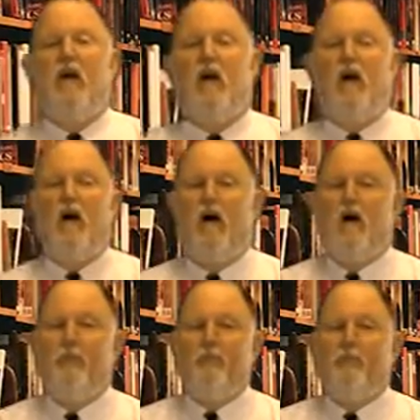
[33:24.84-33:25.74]

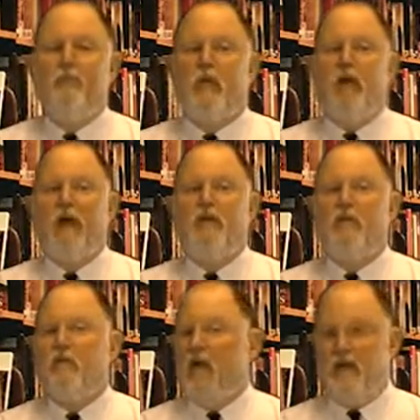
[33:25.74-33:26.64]

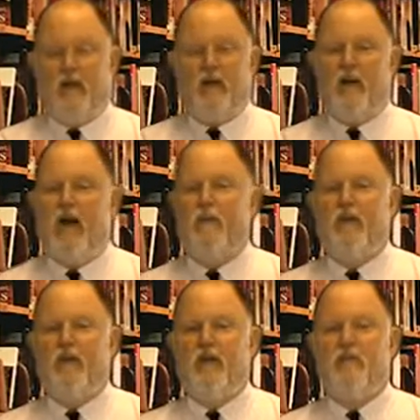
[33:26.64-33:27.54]
And again,
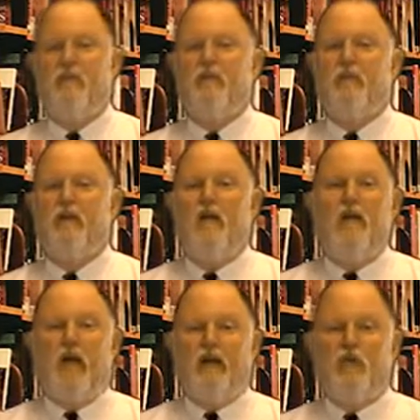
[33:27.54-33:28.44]
hypothetical as it can be,
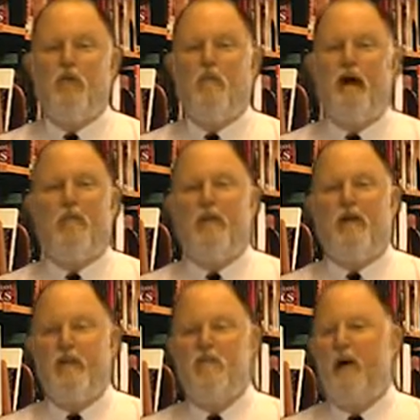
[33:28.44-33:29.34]
and you buy
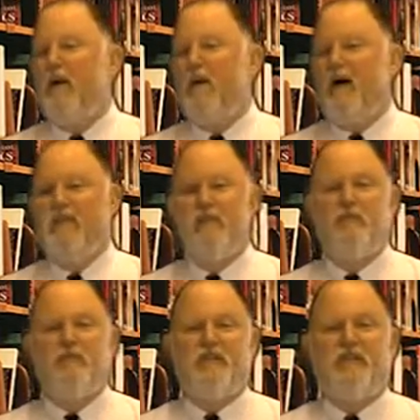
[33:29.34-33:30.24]
about
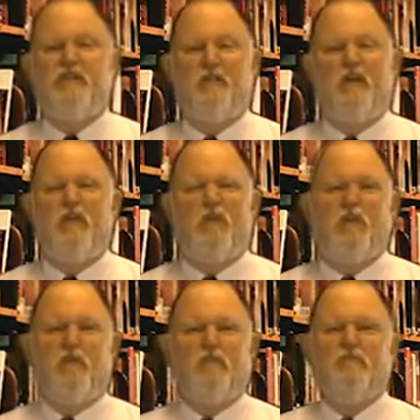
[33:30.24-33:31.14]
10% from every one
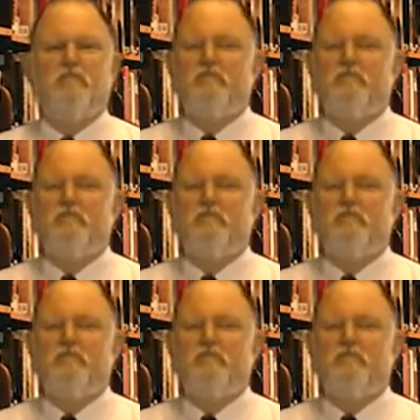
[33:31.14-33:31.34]
of them.